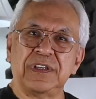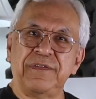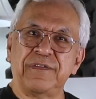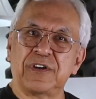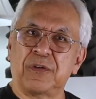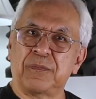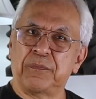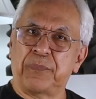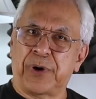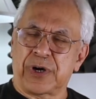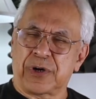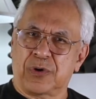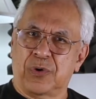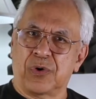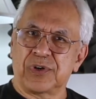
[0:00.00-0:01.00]
even on
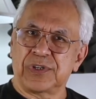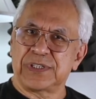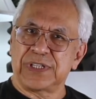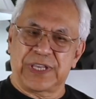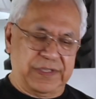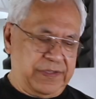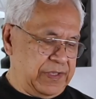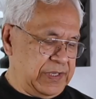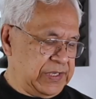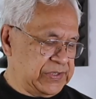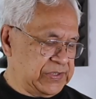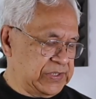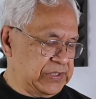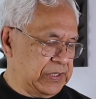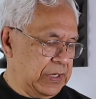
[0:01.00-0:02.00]
bar chords like
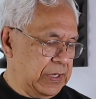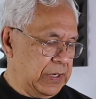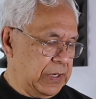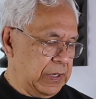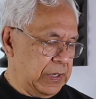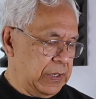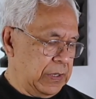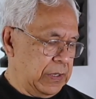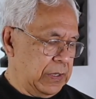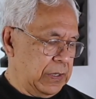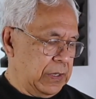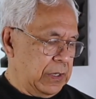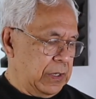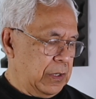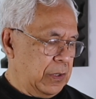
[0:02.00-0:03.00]
this,
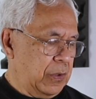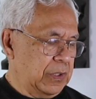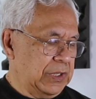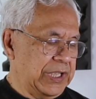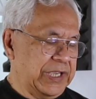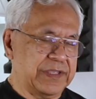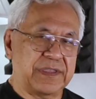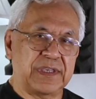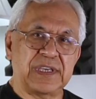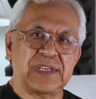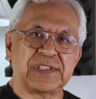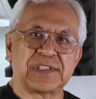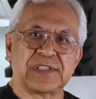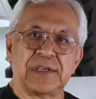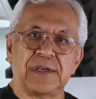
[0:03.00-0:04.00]
or like
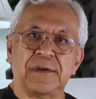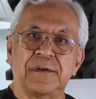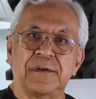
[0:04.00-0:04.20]
this,